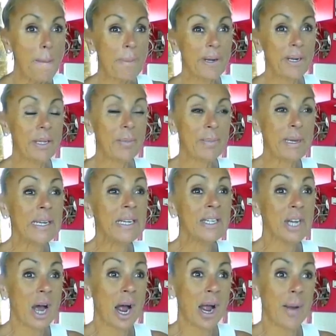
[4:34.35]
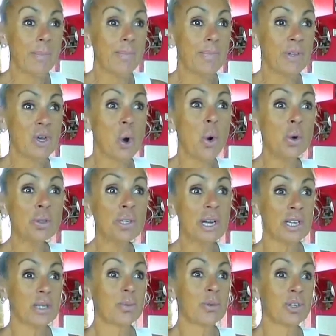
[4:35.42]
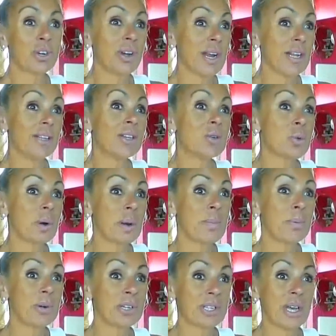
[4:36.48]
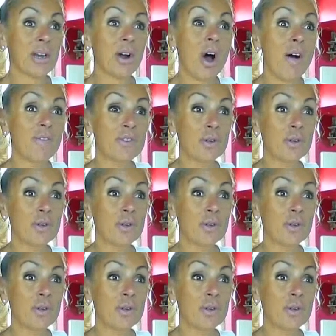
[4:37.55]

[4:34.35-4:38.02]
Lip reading: But in the meantime, the old customers are liking the 20% off.